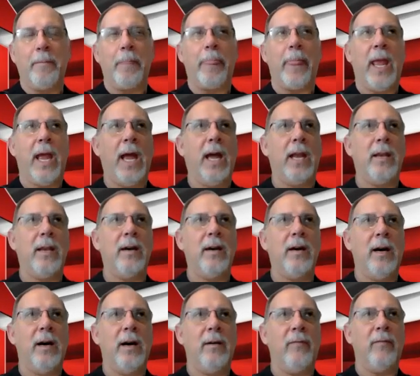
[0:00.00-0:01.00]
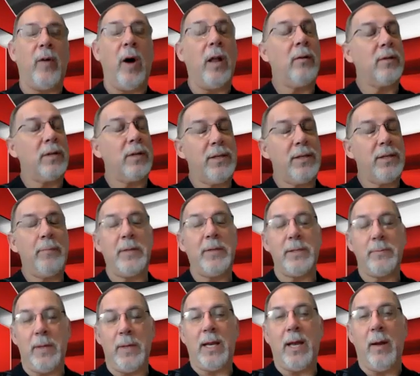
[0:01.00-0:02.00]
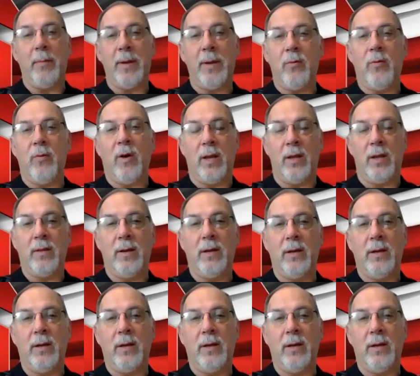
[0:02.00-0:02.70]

And followership is becoming one of